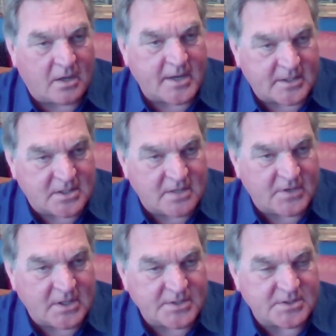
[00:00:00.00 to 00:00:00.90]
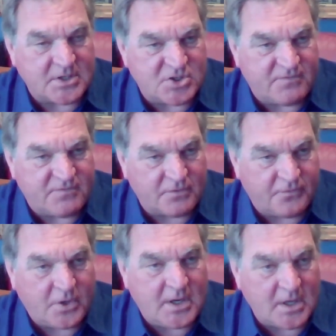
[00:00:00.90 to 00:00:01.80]
activity is, and they should feel
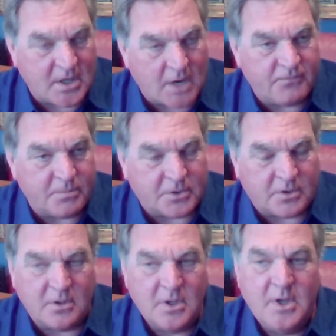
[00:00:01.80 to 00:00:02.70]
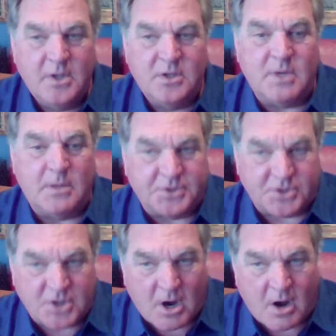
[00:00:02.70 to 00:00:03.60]
free and comfortable to be able to
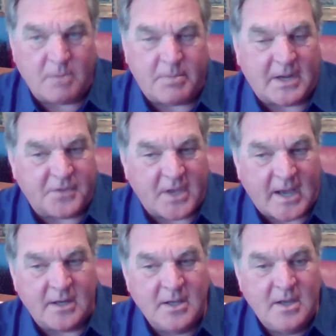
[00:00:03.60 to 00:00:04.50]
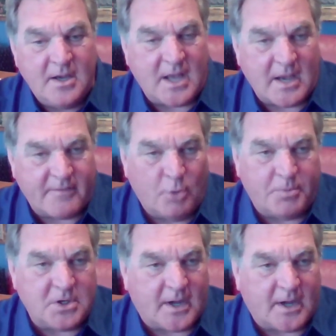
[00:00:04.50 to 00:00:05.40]
talk about that and have an
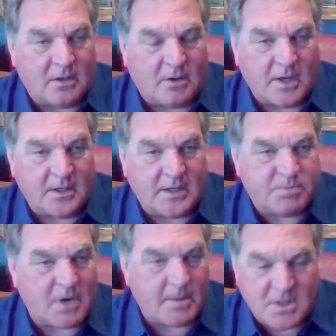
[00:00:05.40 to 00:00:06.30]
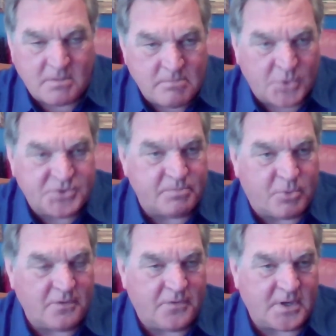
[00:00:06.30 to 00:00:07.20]
open dialogue. And that's probably the most
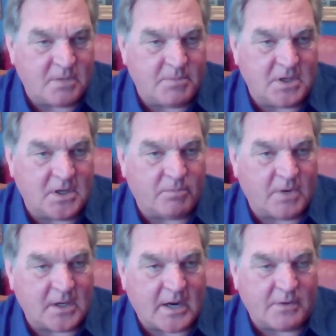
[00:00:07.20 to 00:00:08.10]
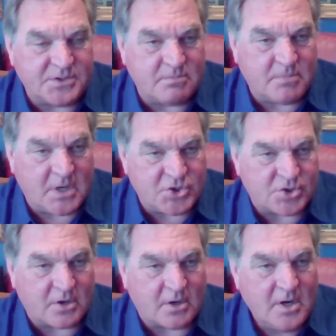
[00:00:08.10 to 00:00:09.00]
important thing that can be done right now, is to make sure